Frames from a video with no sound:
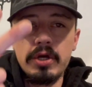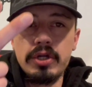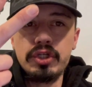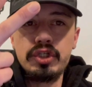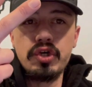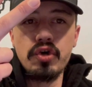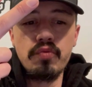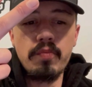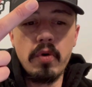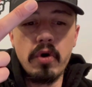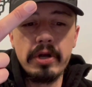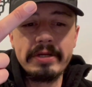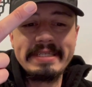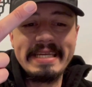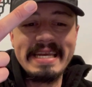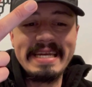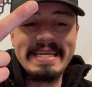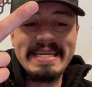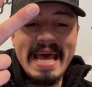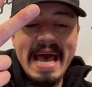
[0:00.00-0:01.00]
Two more
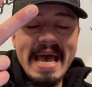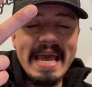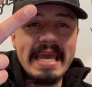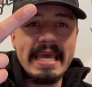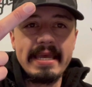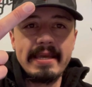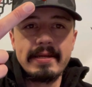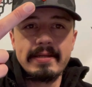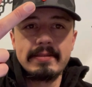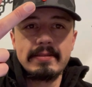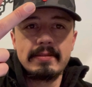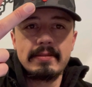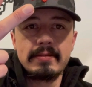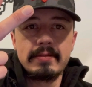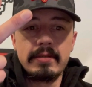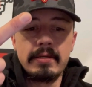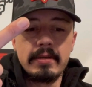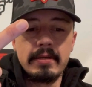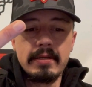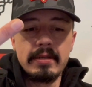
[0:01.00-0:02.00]
today
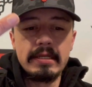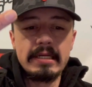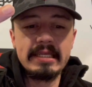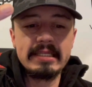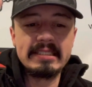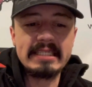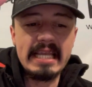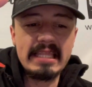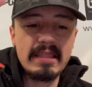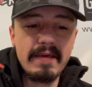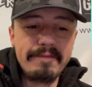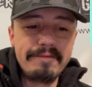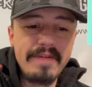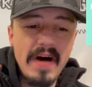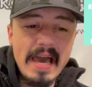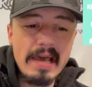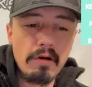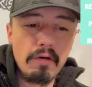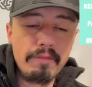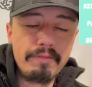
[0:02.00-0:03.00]
to set the
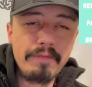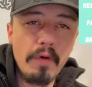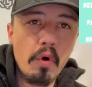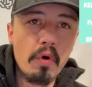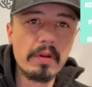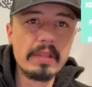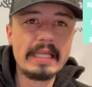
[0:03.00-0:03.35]
final four.